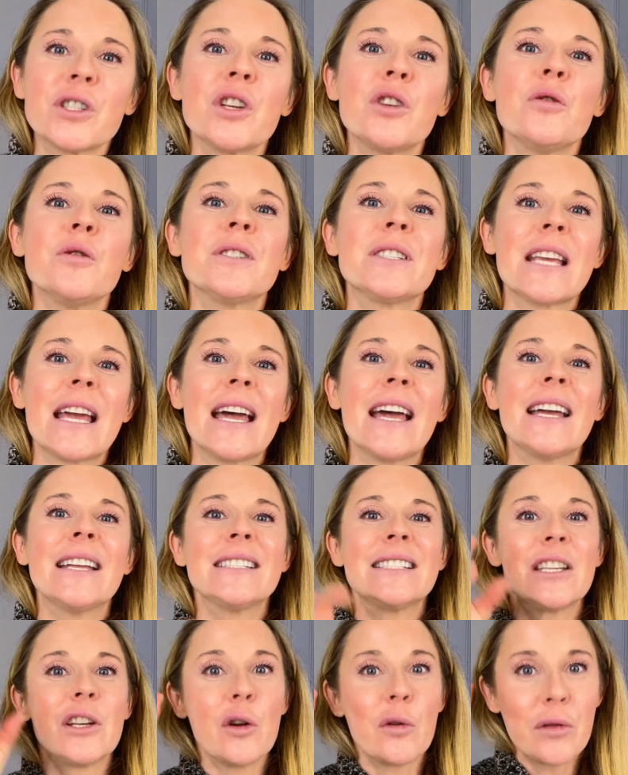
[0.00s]
who
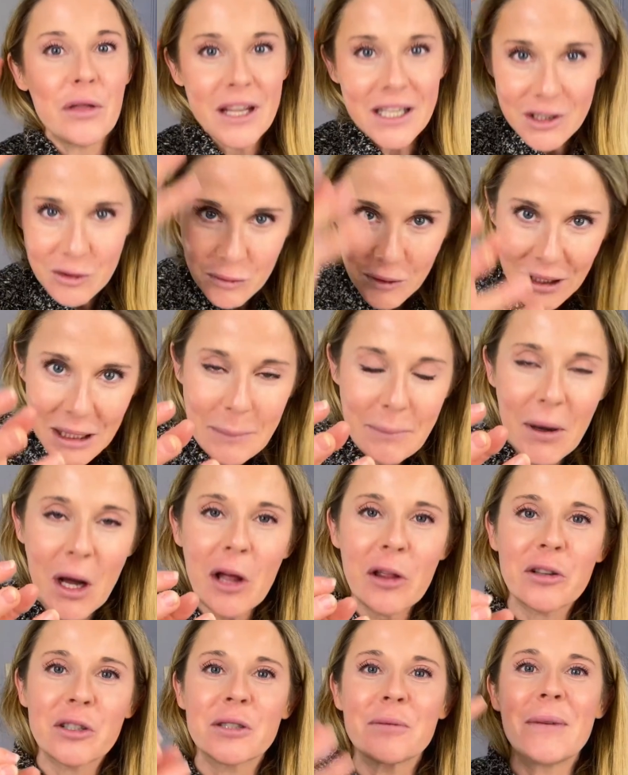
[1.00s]
says, this really
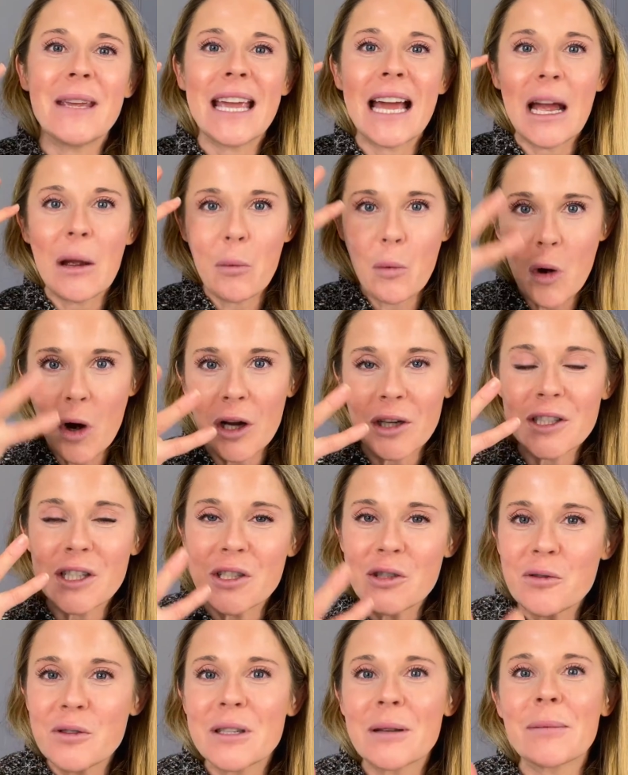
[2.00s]
bothers me. I want to
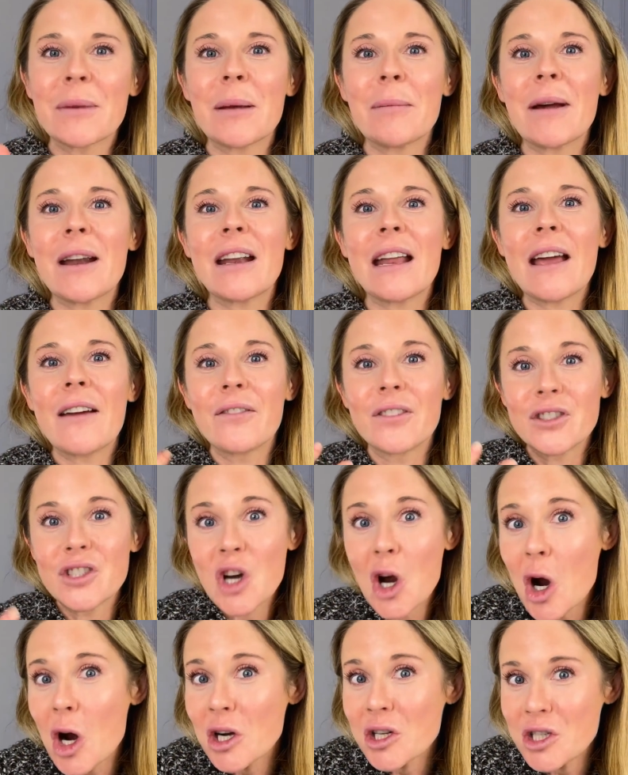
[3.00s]
do something about it. I have
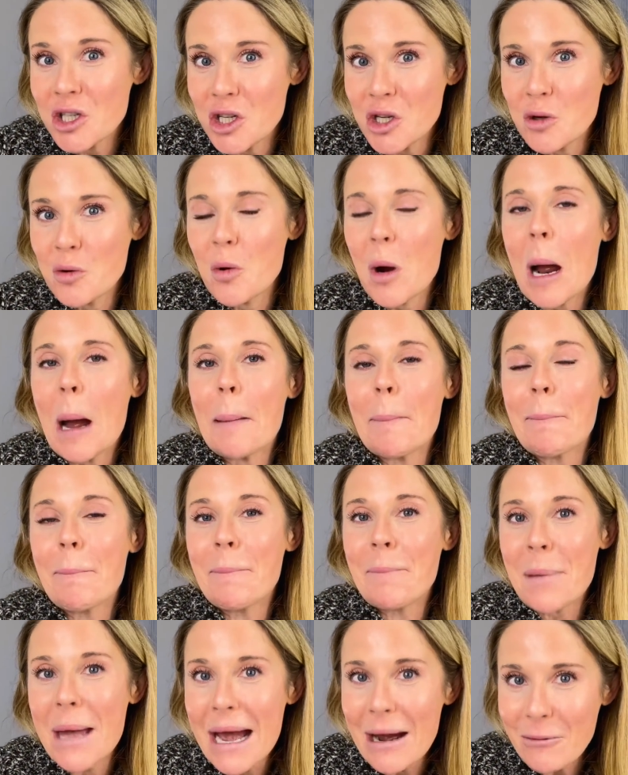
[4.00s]
talked to you
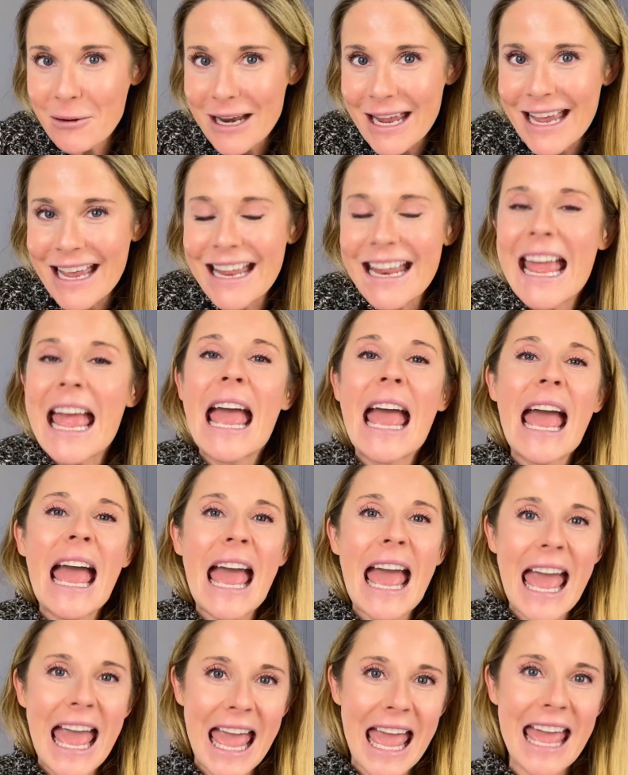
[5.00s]
about it,
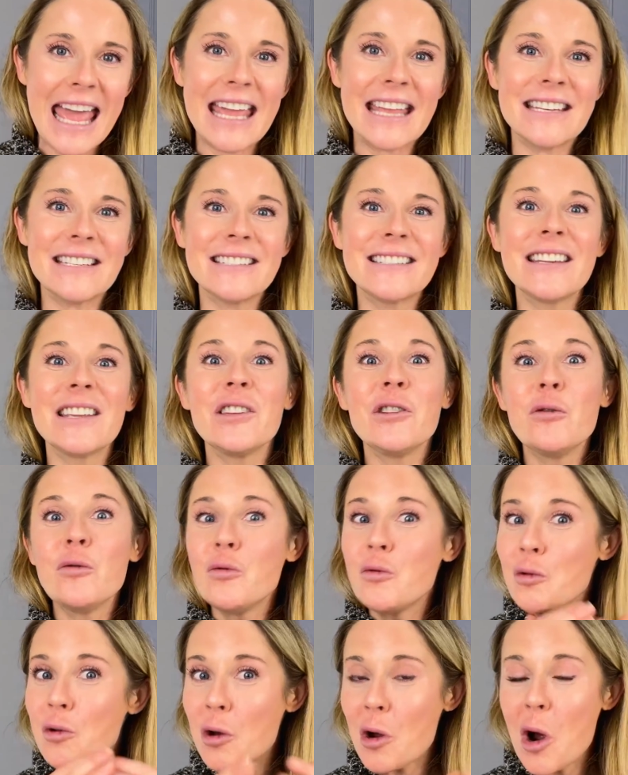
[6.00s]
and you
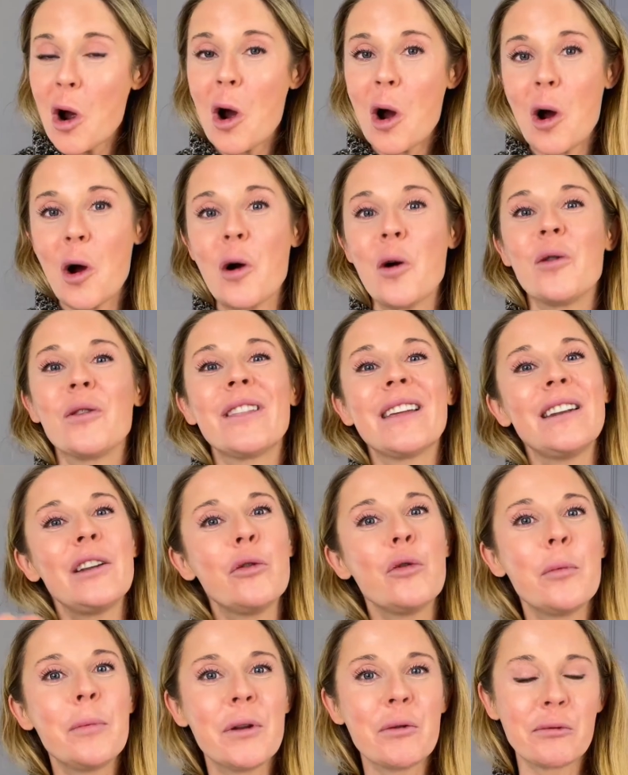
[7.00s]
know that
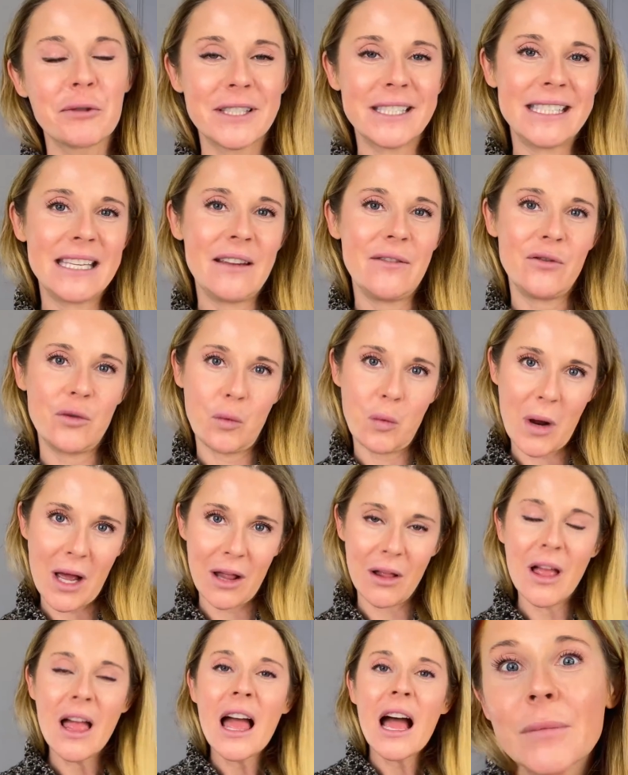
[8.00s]
it would be received
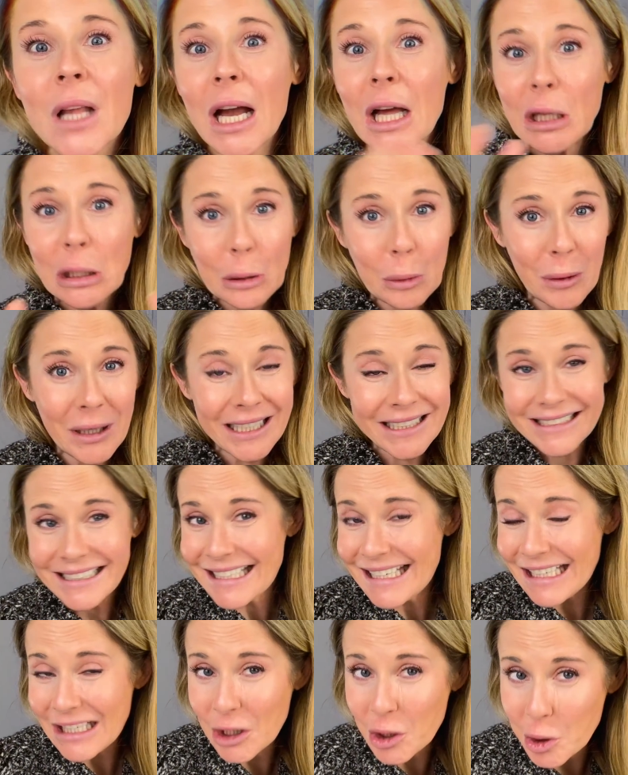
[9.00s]
well. Otherwise,
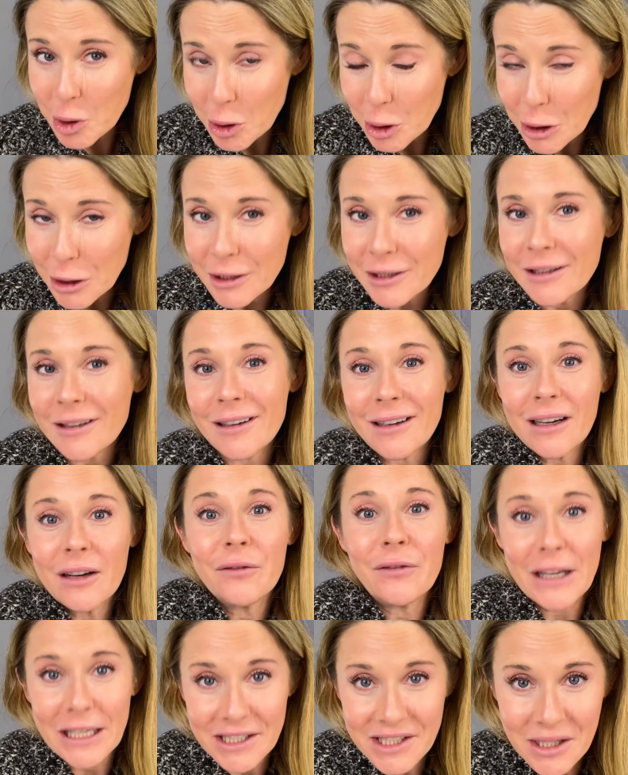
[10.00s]
it could
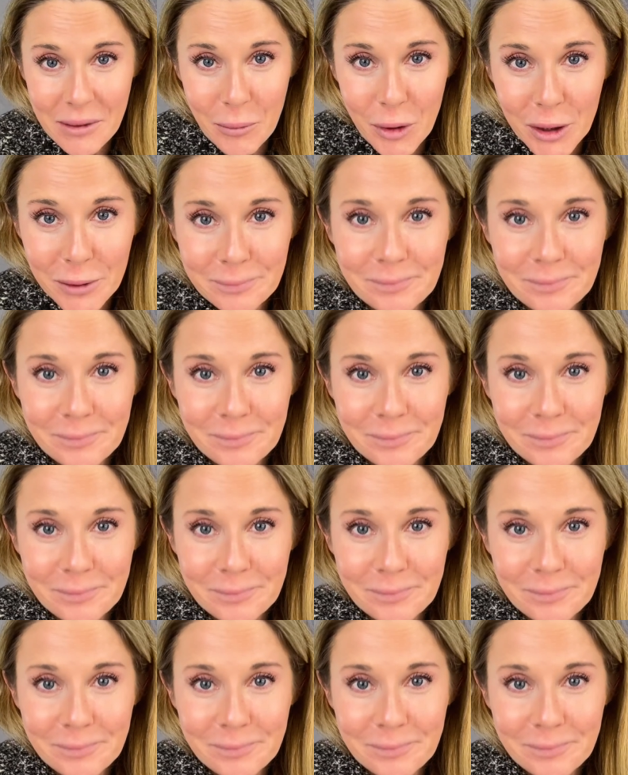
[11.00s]
offend someone.